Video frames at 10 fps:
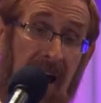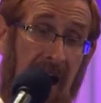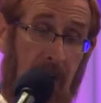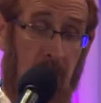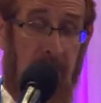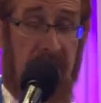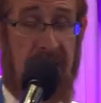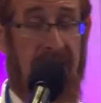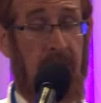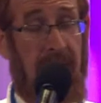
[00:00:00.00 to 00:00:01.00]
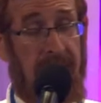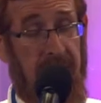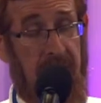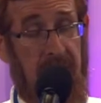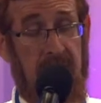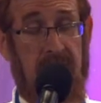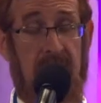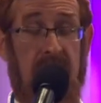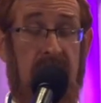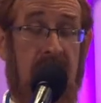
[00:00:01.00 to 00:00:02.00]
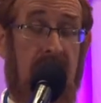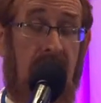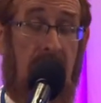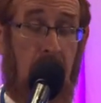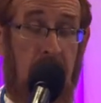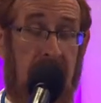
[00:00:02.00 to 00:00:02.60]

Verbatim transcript: I will be staying around here. I will be